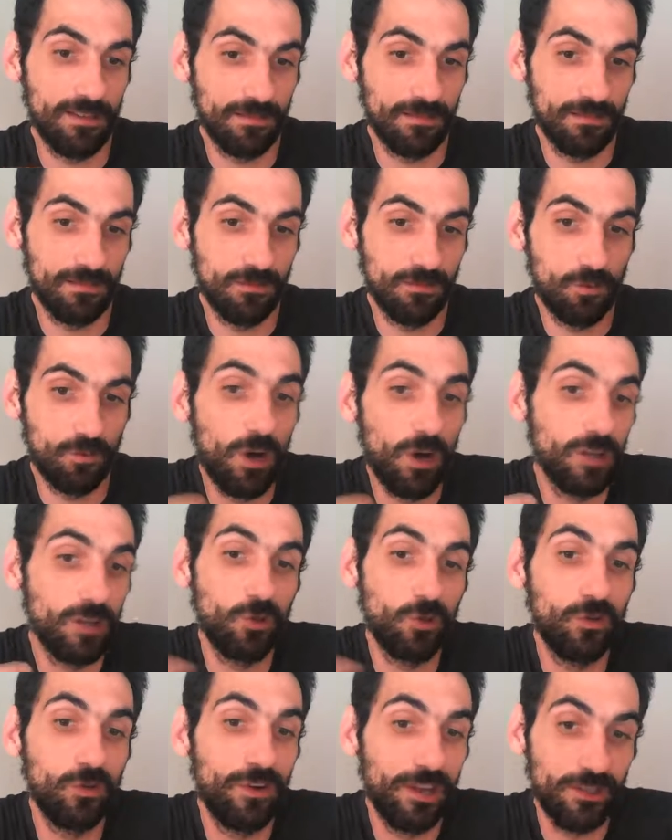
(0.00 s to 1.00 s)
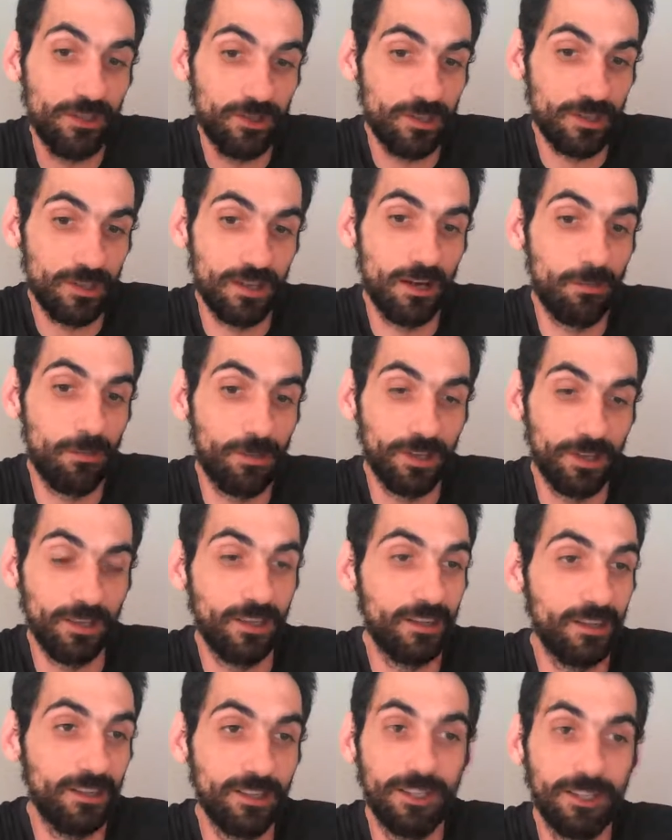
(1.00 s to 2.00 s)
wants to register a
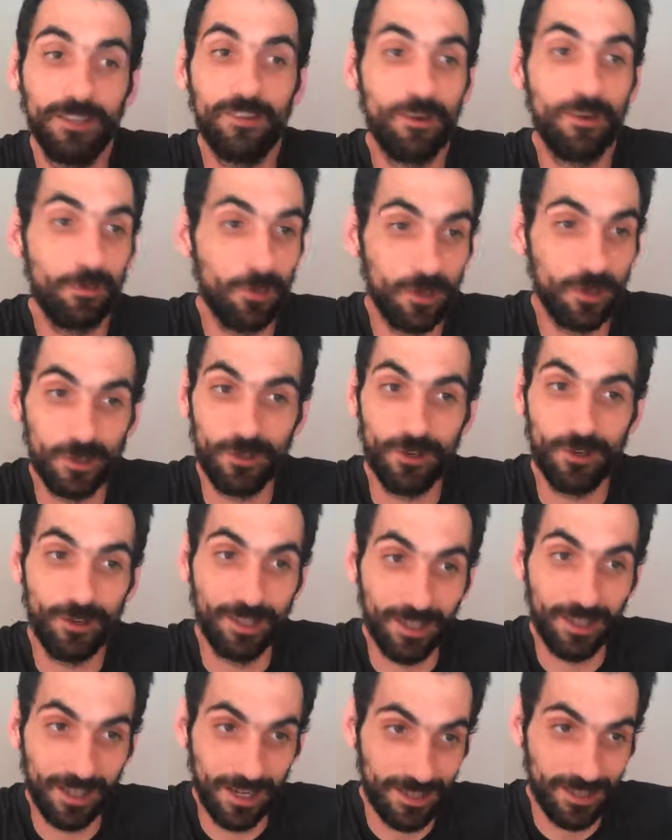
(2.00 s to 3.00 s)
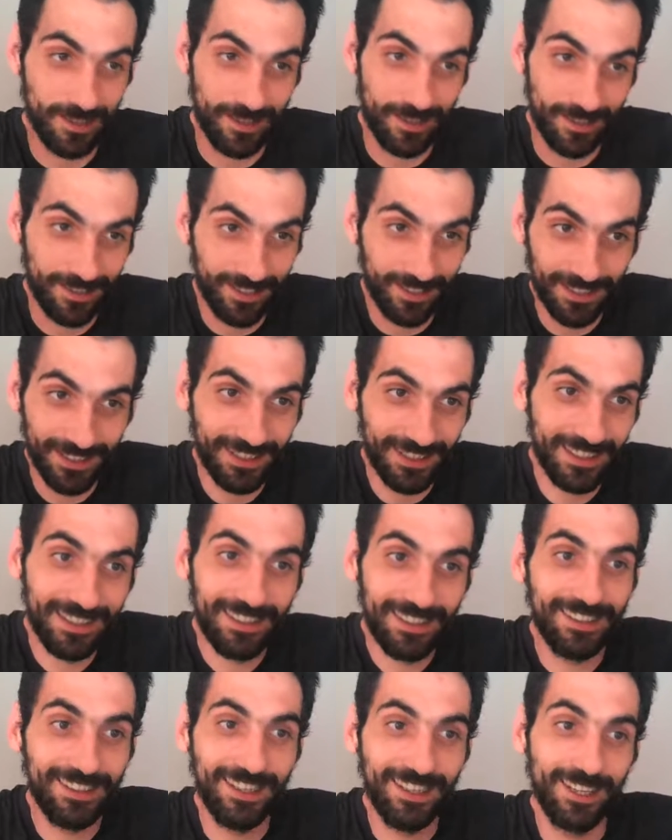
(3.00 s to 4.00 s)
particular Git repository on the cluster,
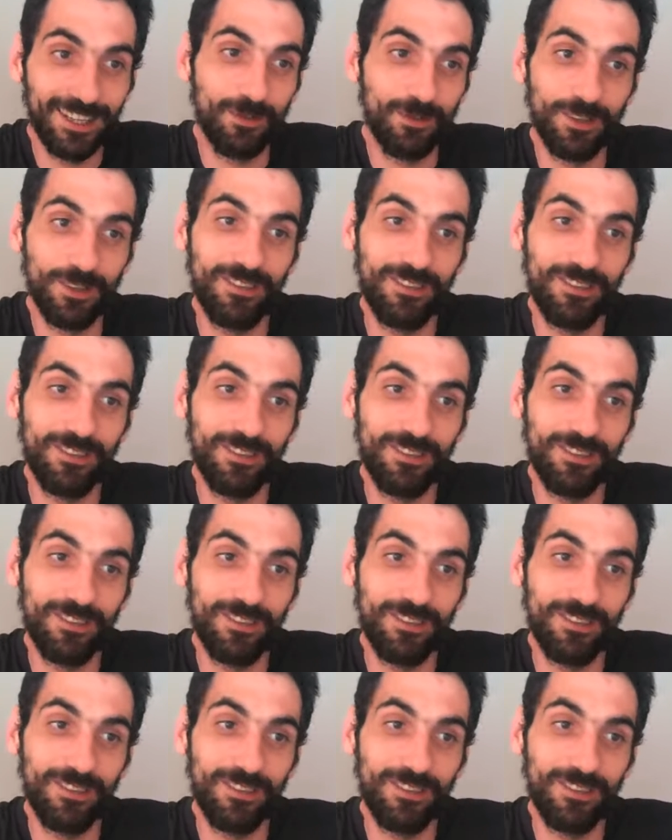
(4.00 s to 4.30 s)
right?